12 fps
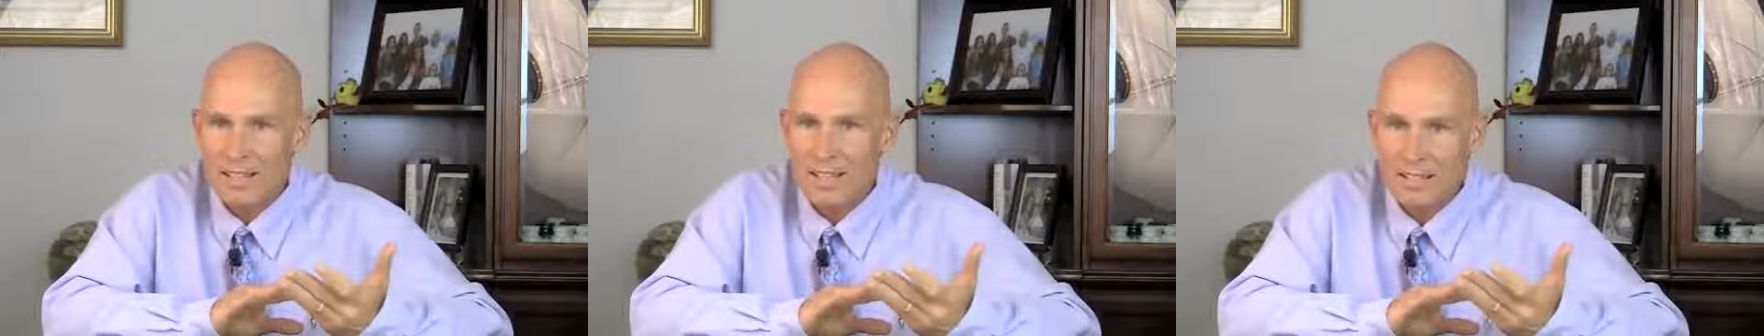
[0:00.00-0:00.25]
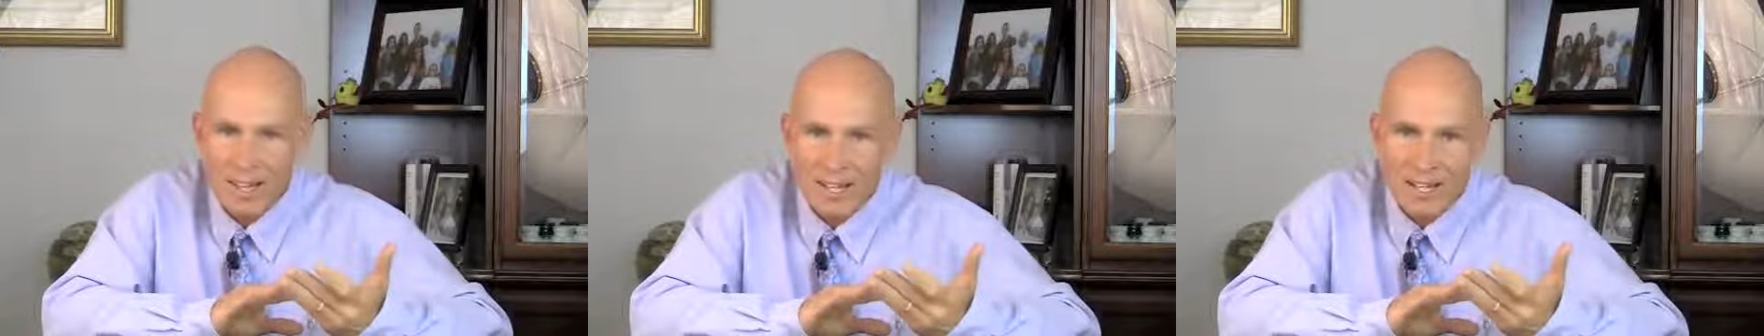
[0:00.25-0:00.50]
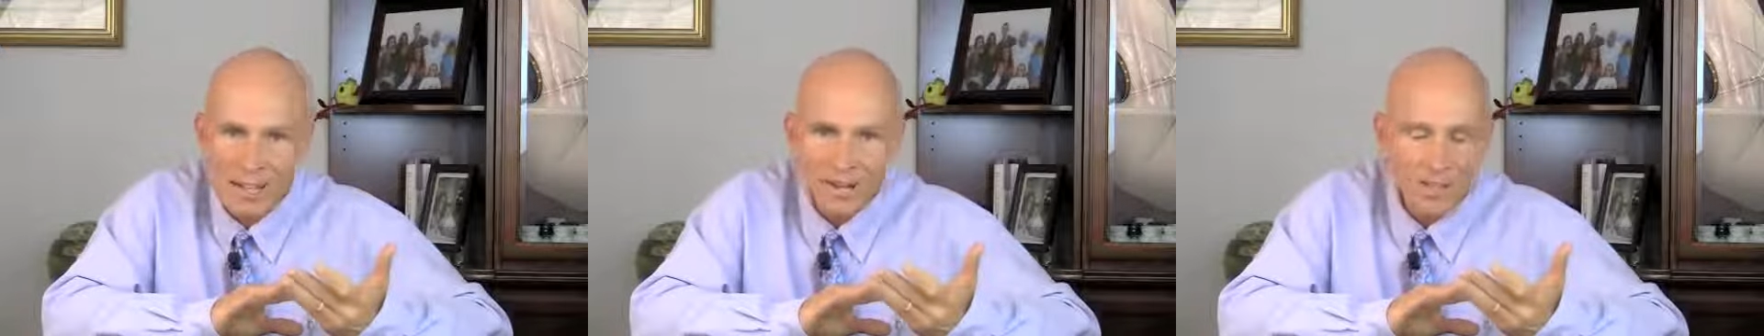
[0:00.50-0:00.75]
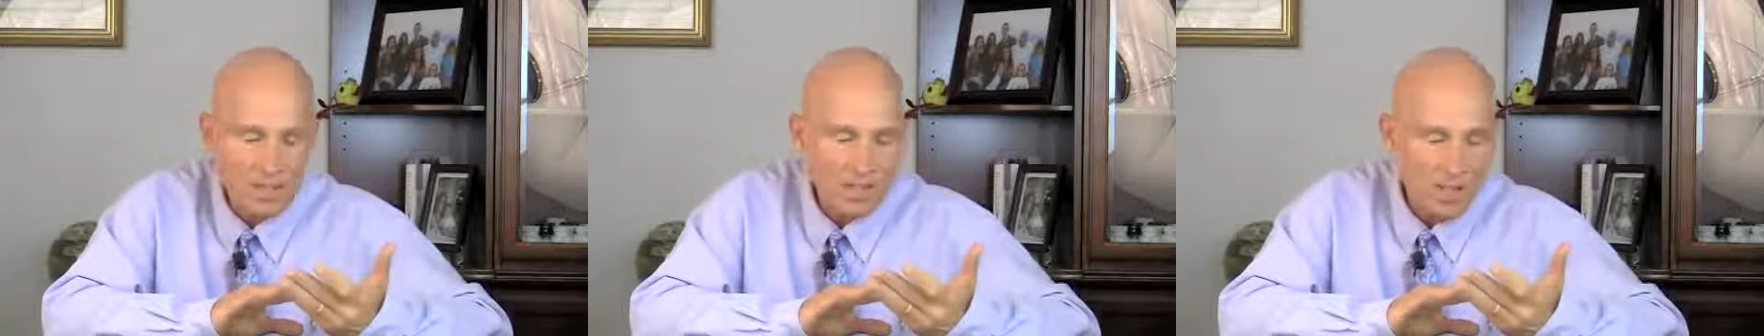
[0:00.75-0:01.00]
the
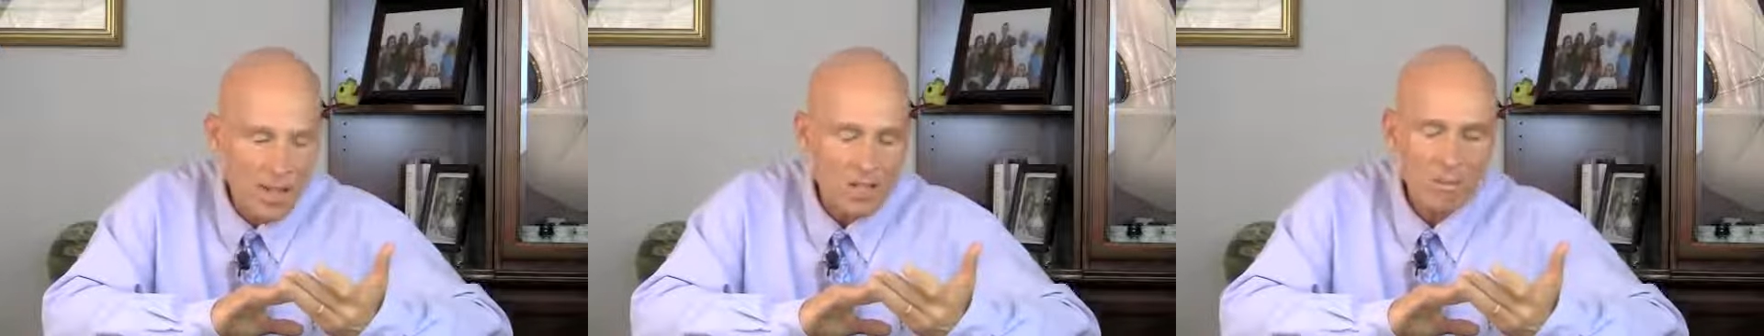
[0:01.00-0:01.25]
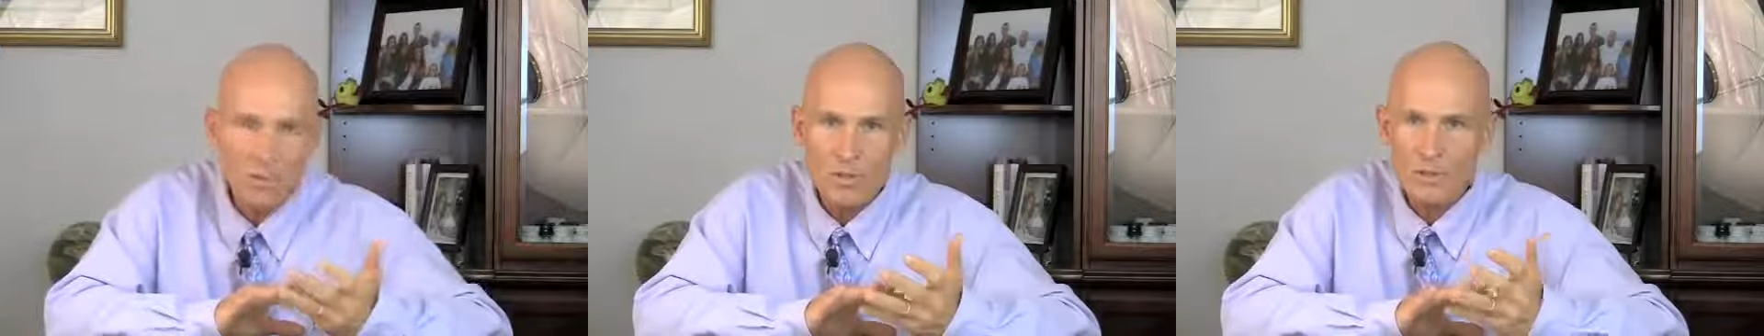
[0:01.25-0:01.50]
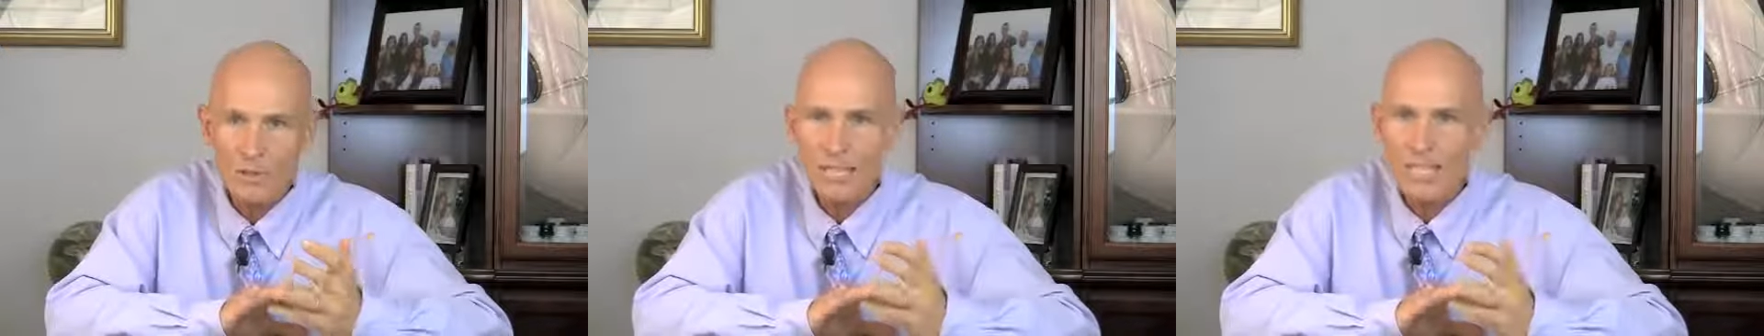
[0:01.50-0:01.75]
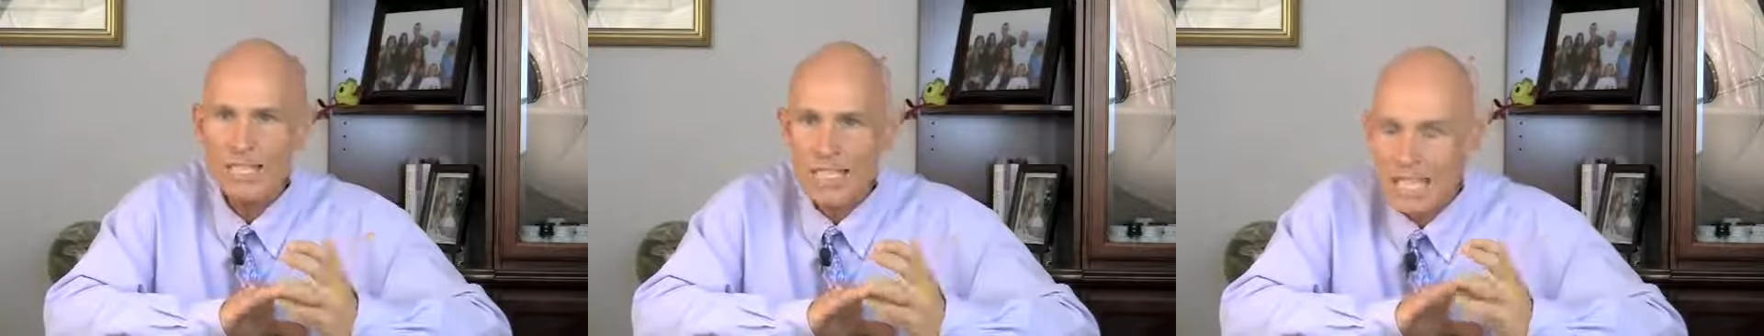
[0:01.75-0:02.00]
cellulose in vegetables, the
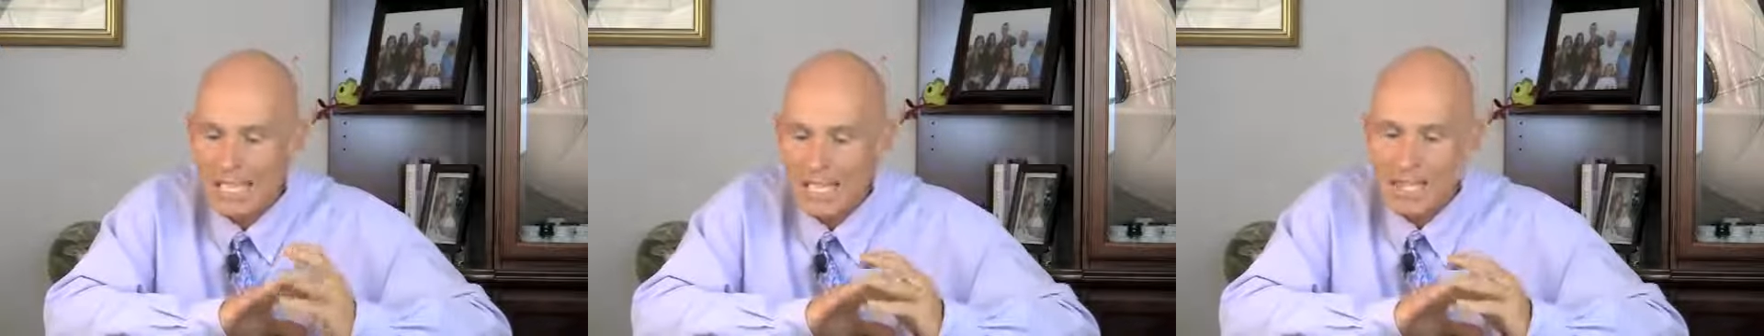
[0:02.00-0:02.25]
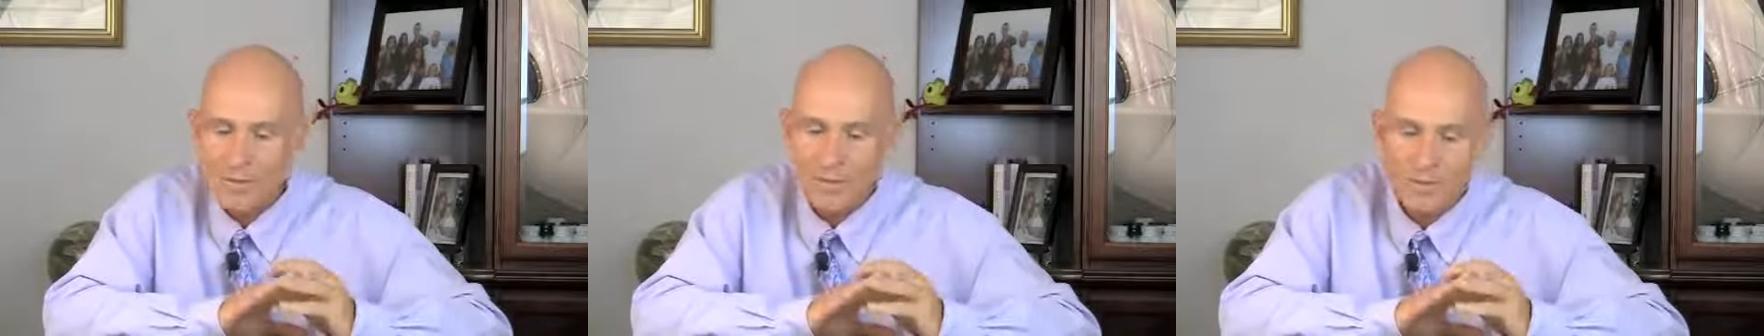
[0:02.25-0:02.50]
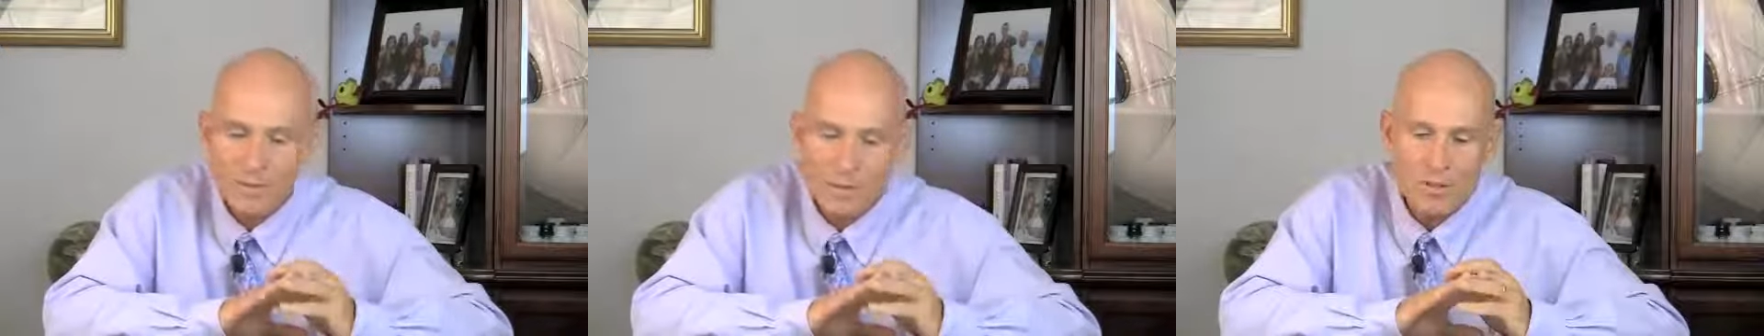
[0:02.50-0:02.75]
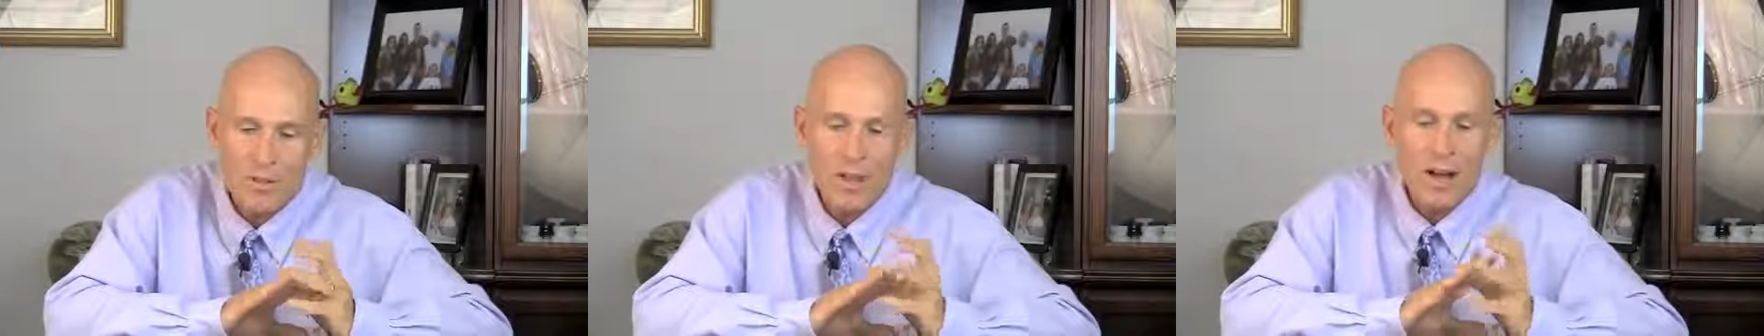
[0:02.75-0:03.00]
skins of
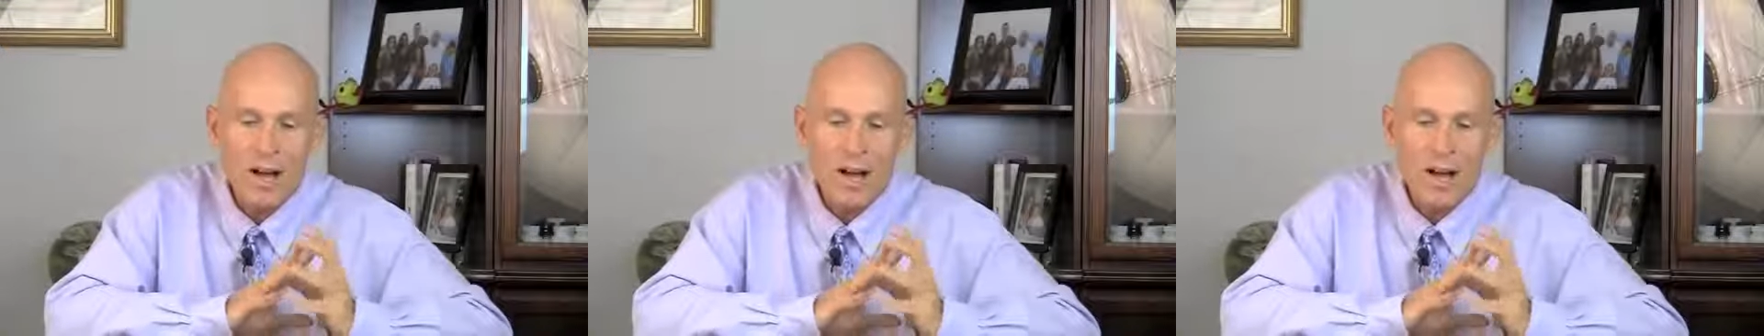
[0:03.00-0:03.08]
fruits.